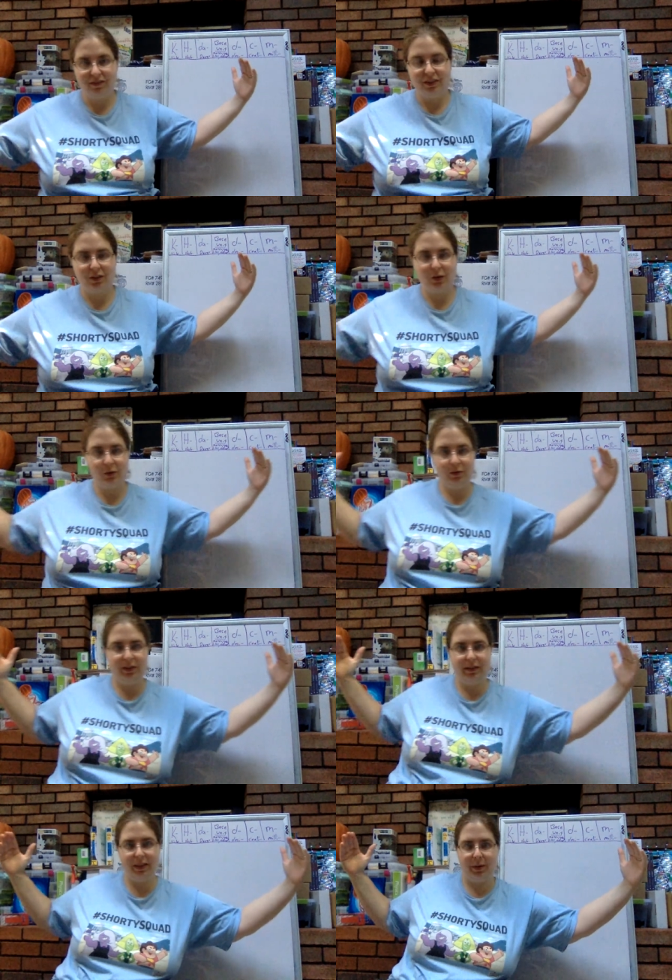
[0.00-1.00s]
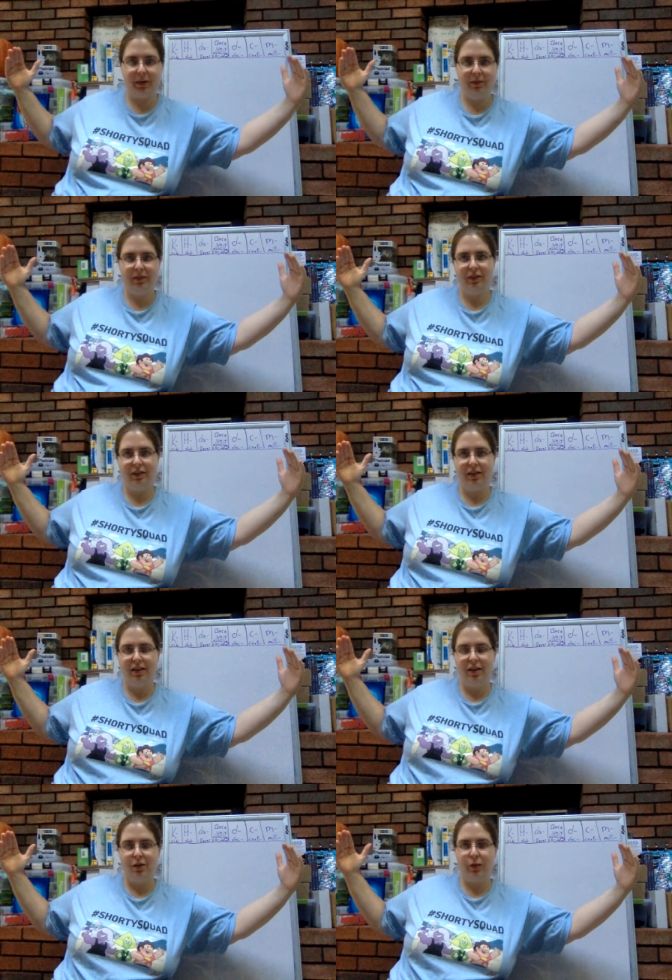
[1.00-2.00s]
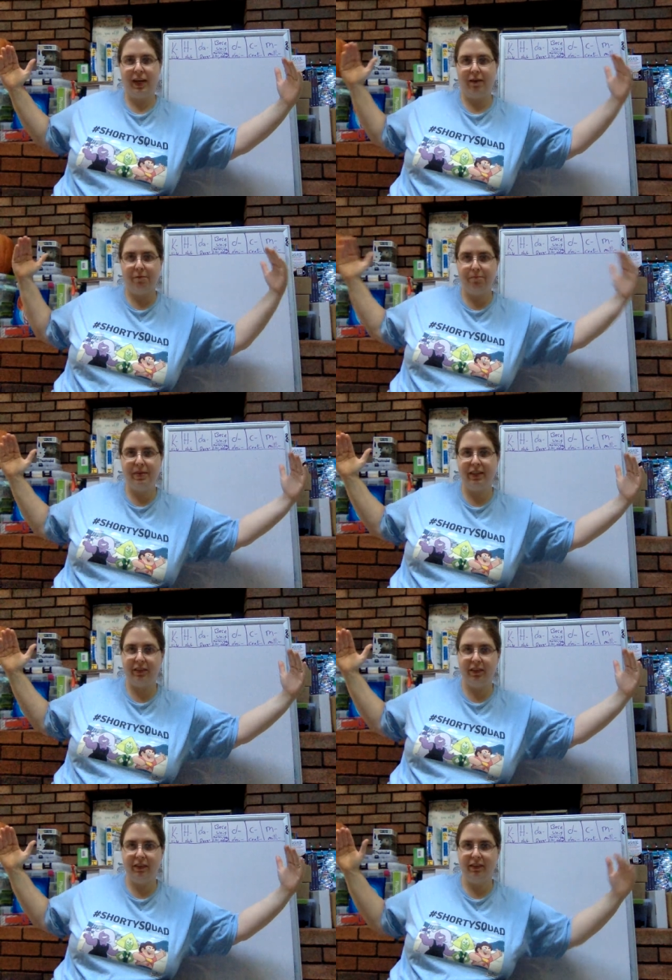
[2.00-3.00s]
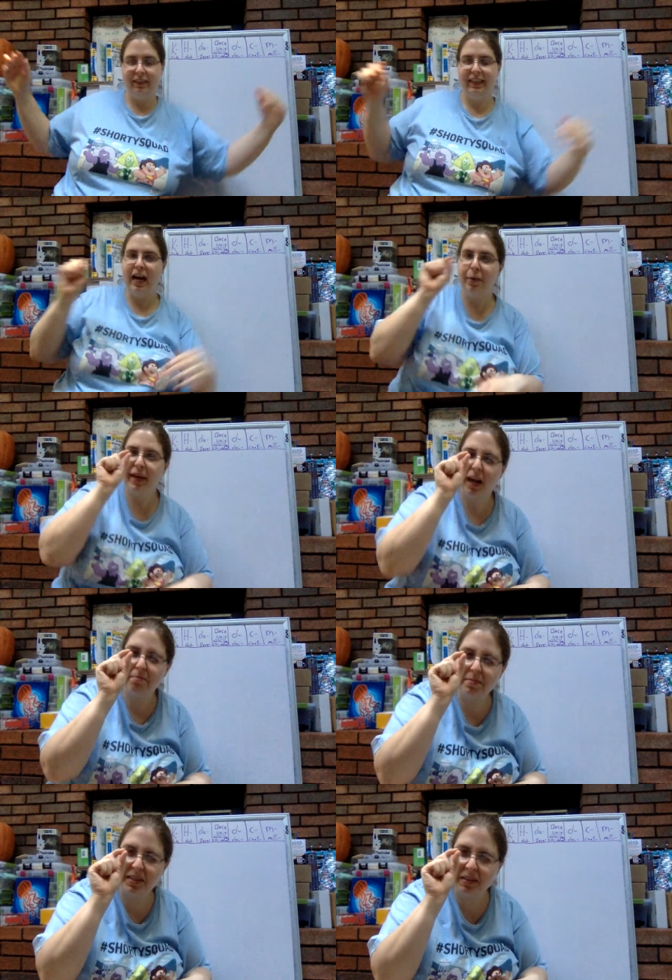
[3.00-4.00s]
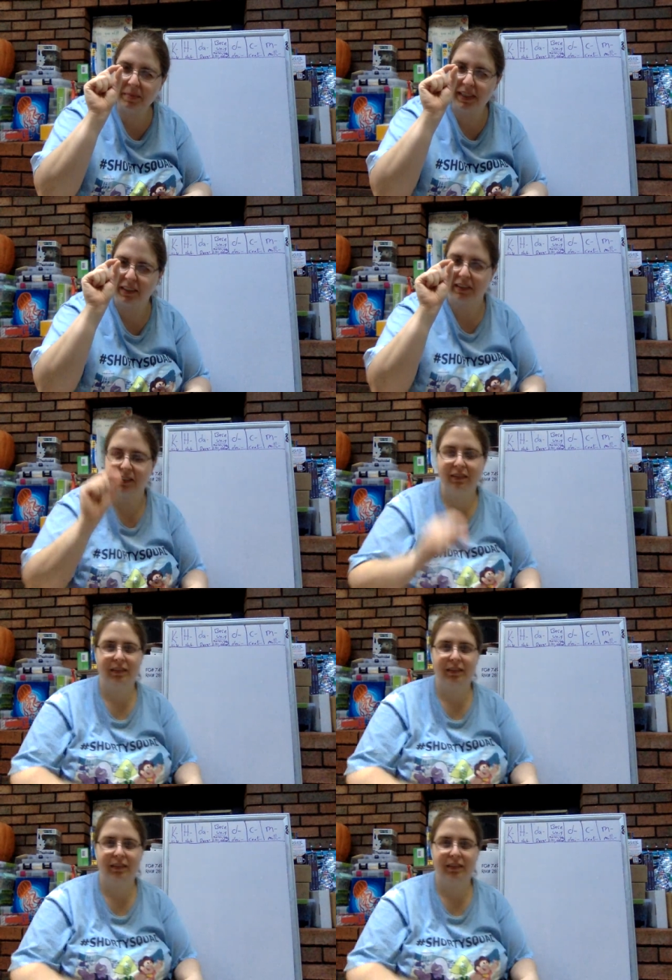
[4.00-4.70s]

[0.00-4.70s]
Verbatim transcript: So eh, there we go. So we have meter and we have millimeter.